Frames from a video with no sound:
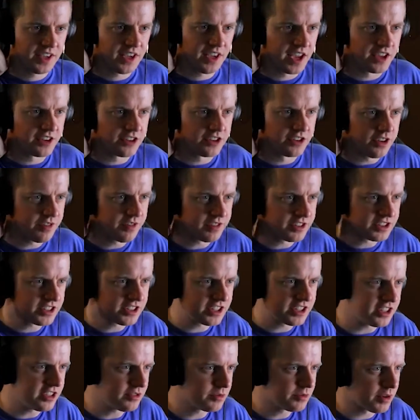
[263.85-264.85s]
And you even
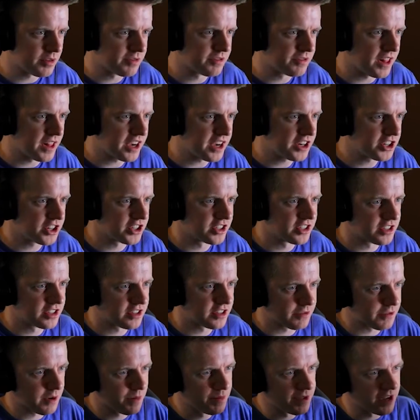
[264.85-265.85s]
see reflections
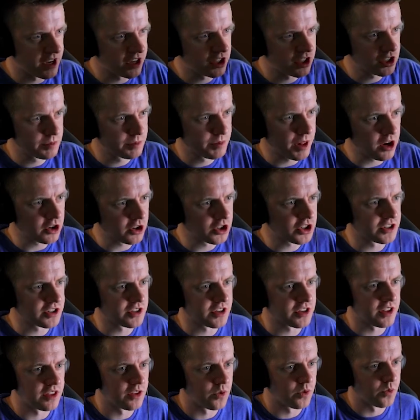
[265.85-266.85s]
from the explosions
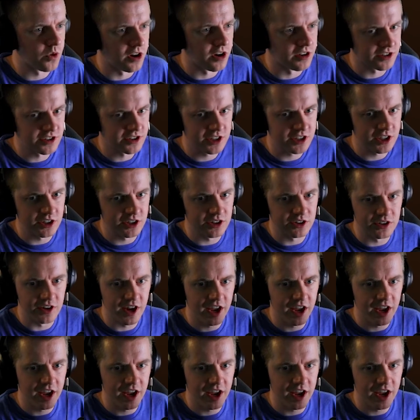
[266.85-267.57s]
on the walls too.